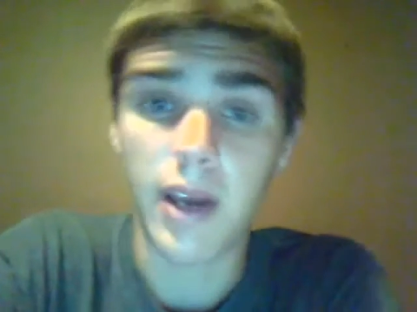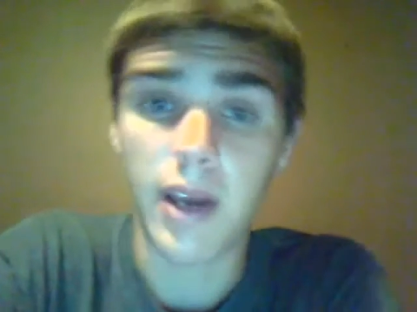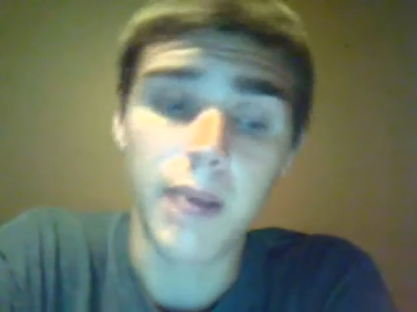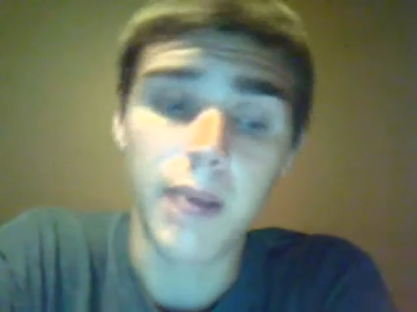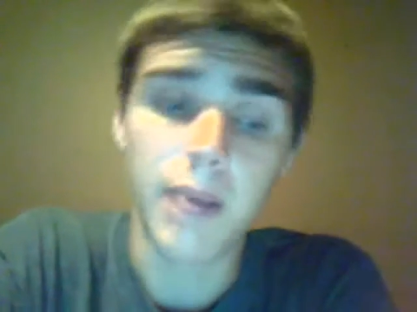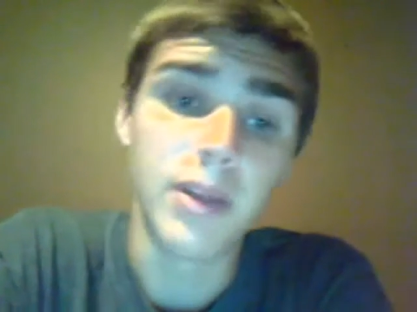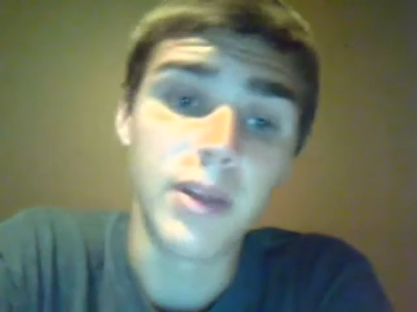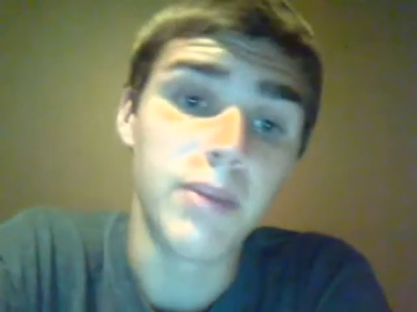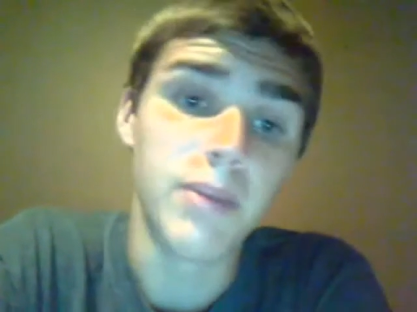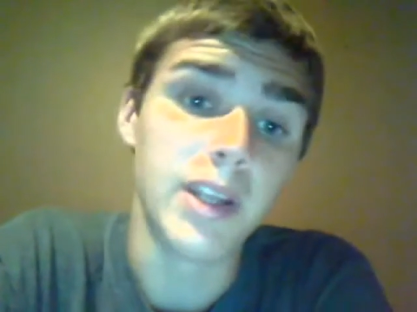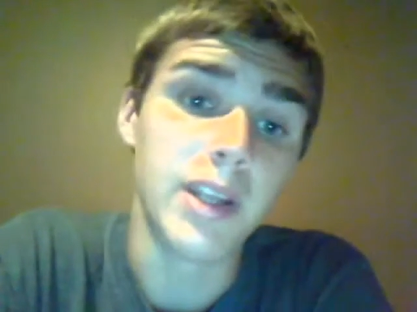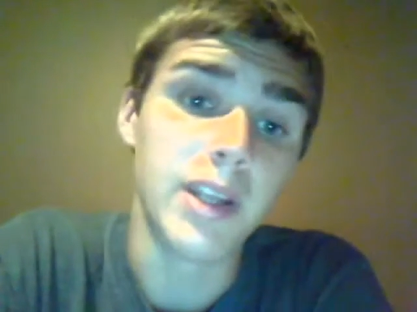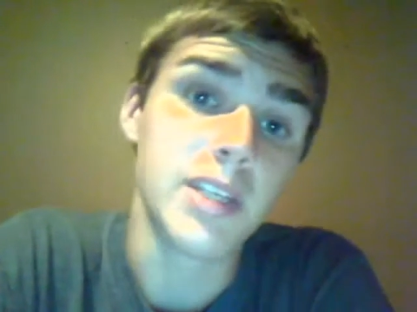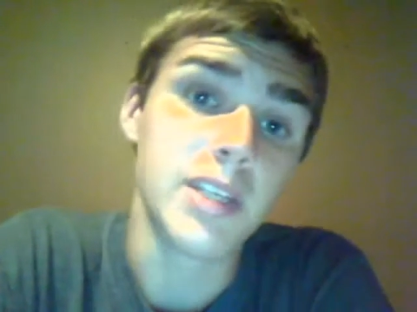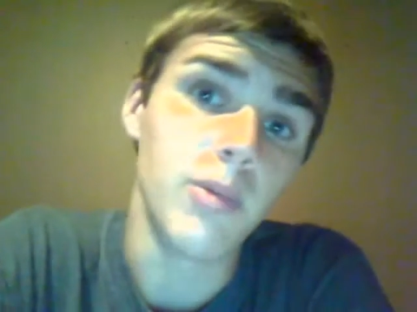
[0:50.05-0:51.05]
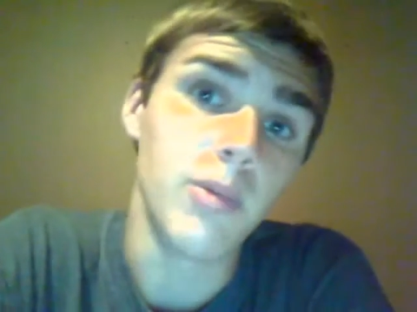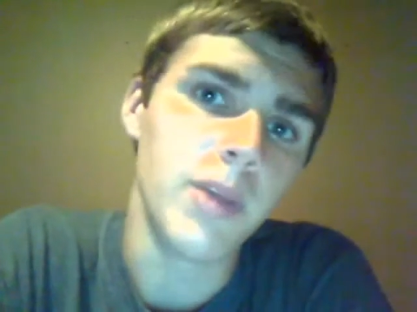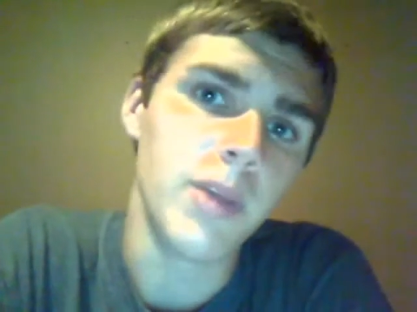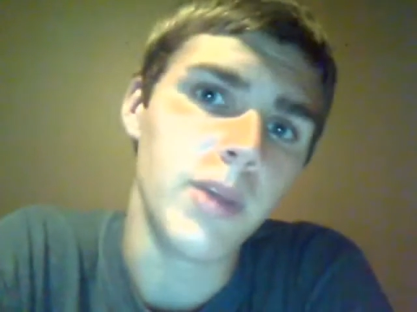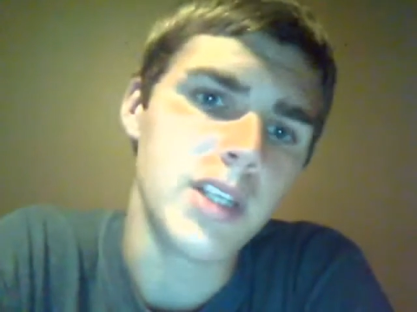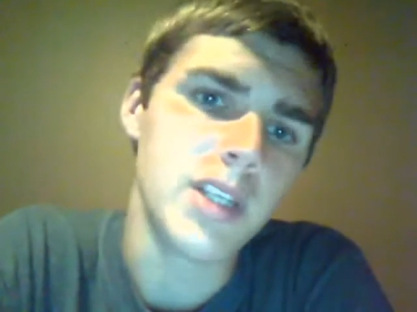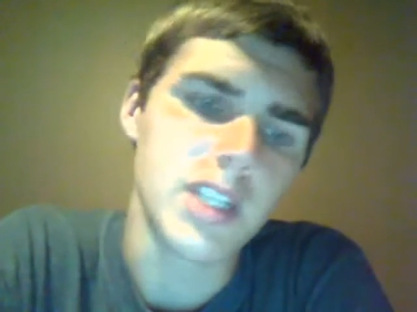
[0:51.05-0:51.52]
believe Pennington will win
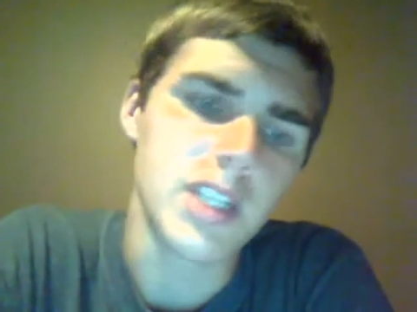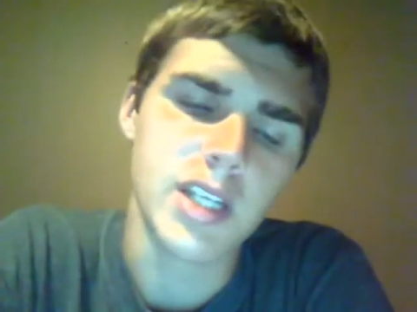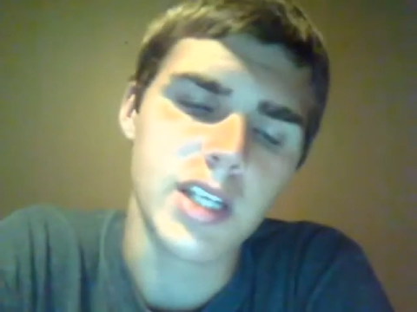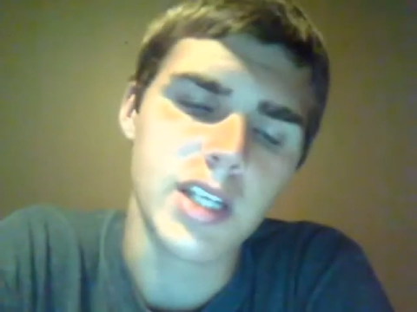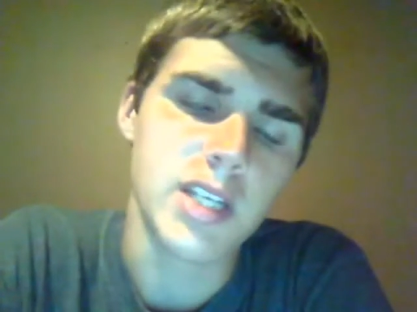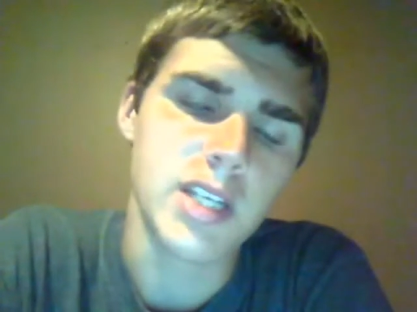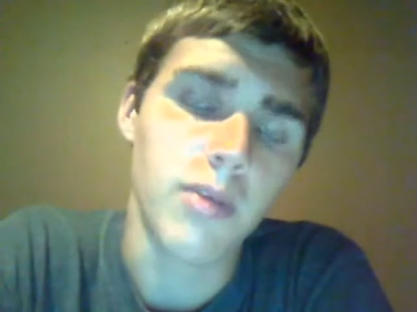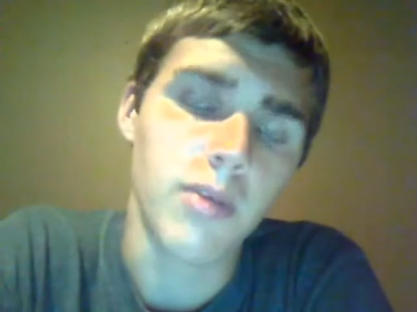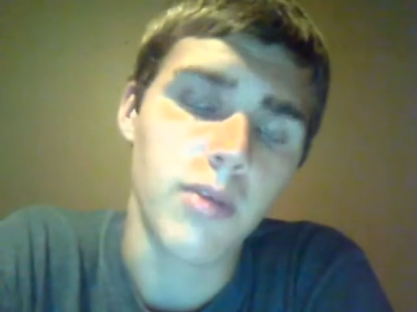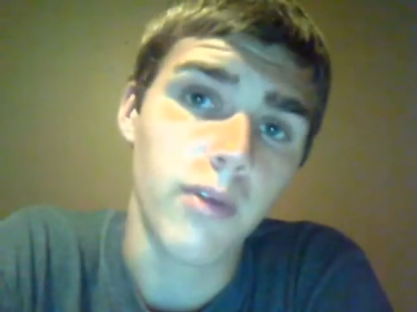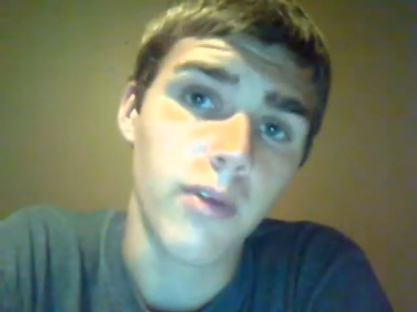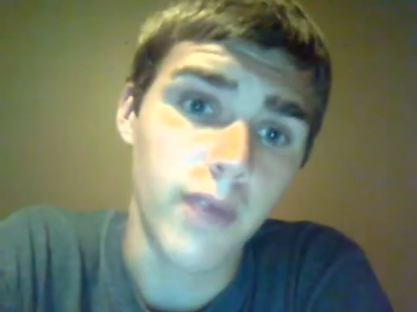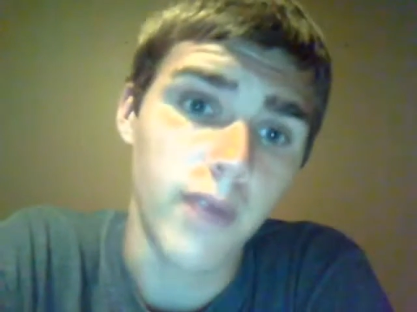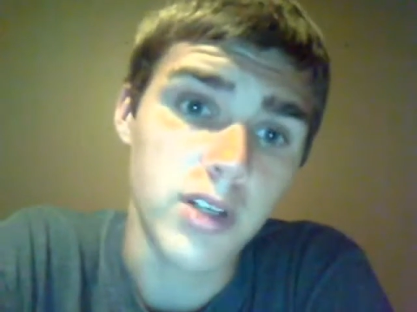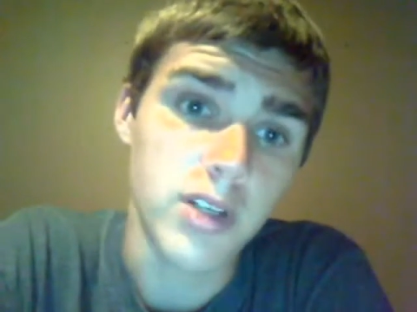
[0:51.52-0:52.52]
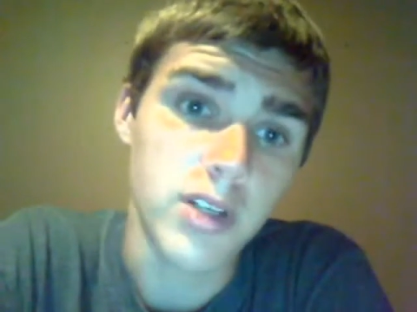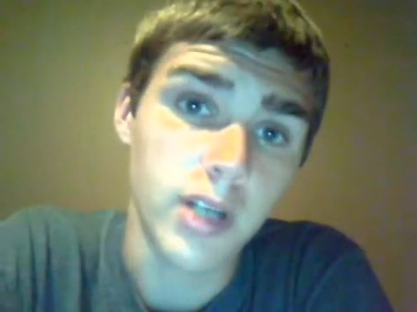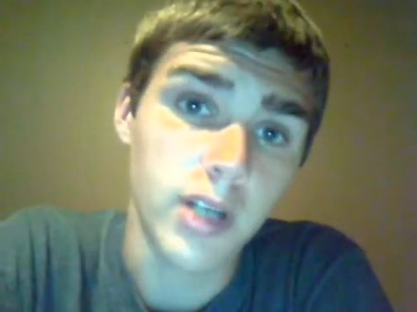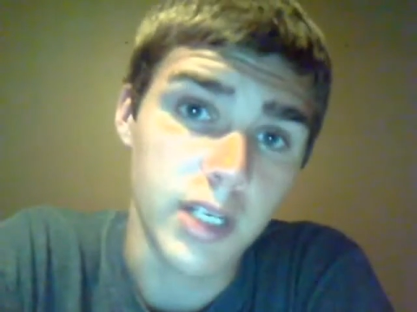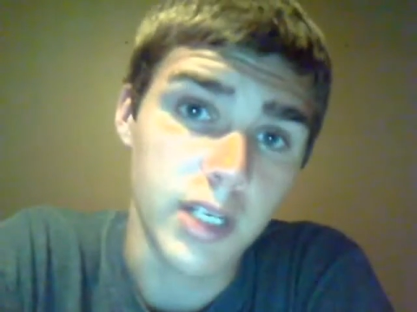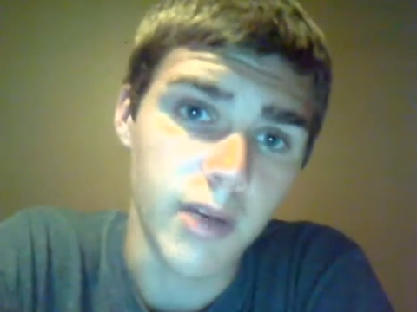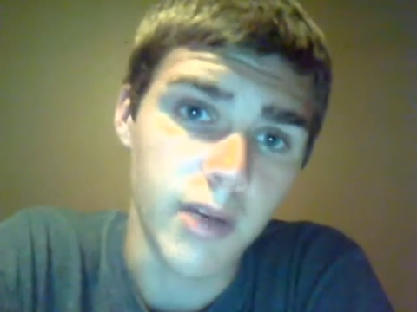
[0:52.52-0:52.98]
this because he has more veteran
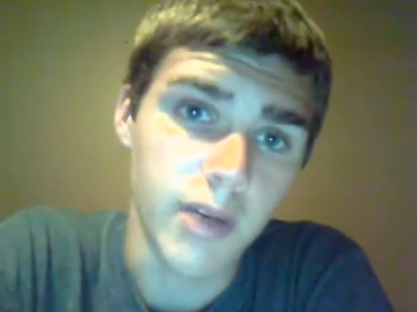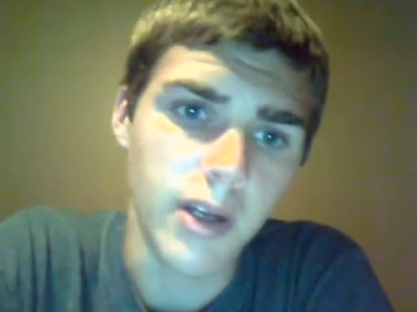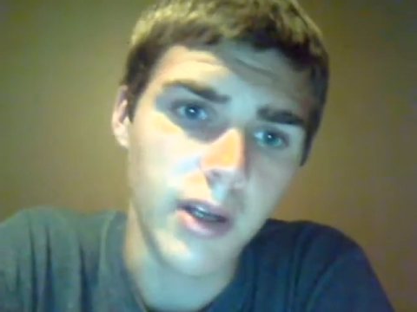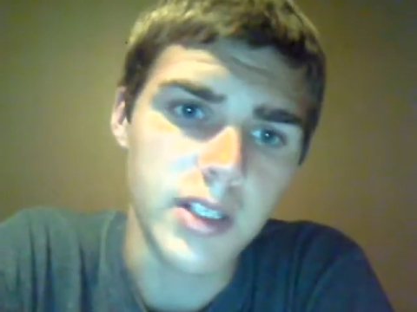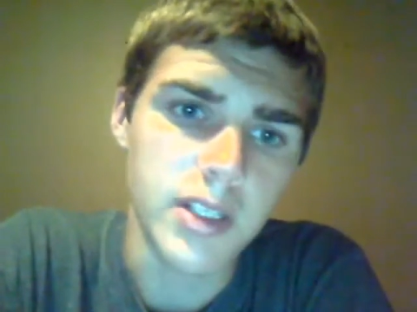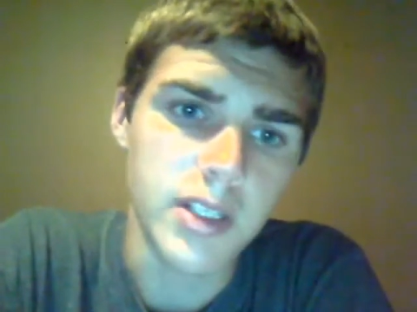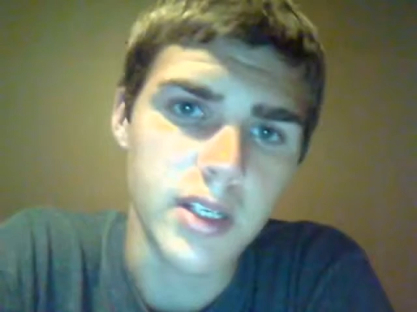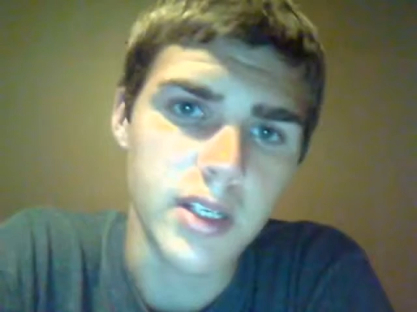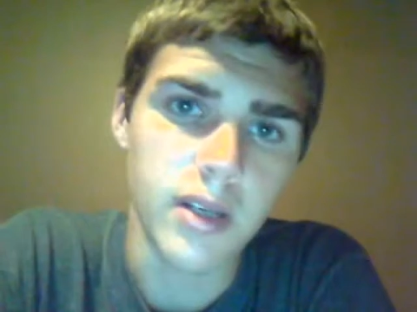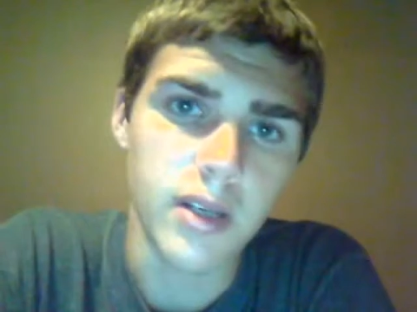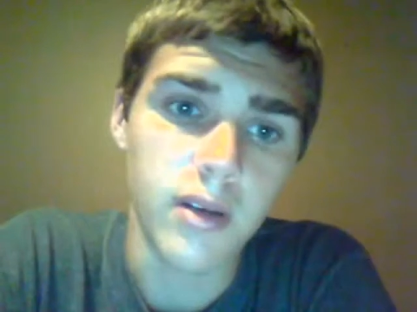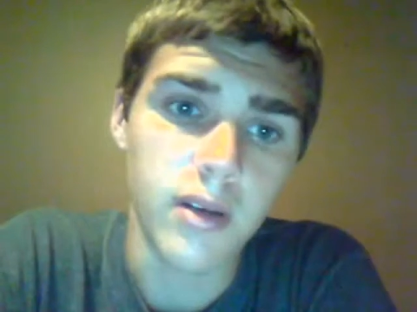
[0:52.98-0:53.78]
experience and